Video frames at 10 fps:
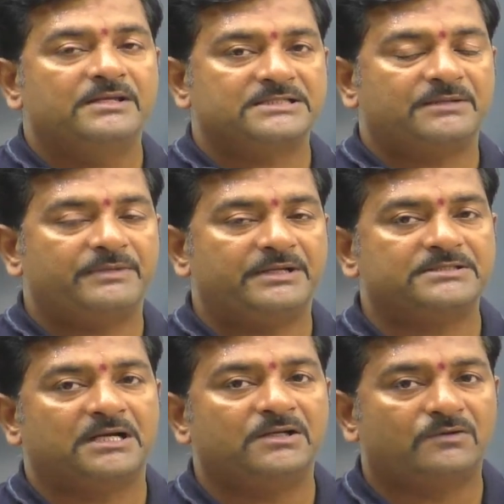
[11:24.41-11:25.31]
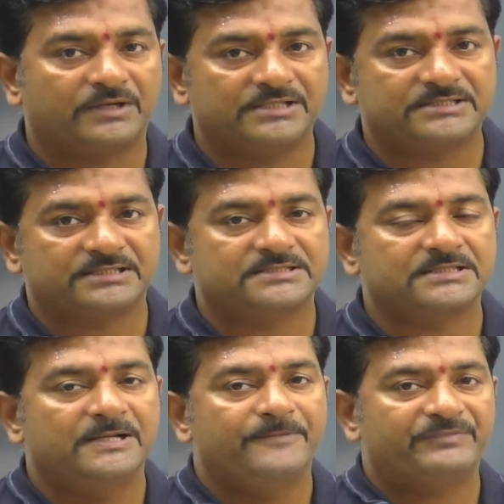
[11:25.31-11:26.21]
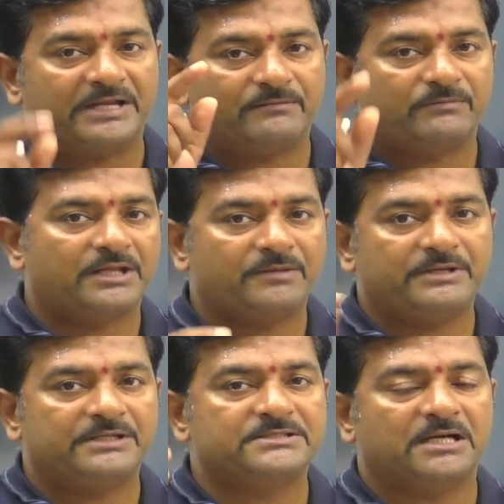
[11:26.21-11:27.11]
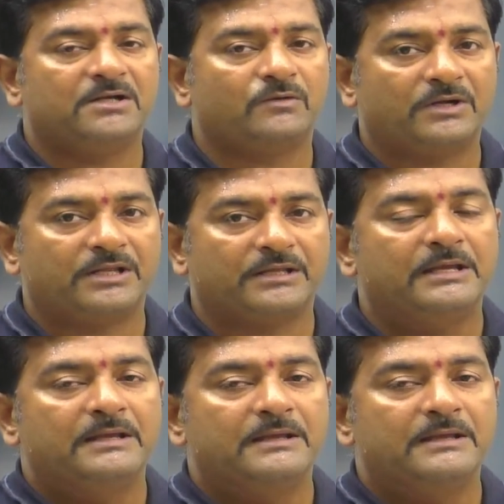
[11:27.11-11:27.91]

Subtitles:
Z means 26. Then T means 20.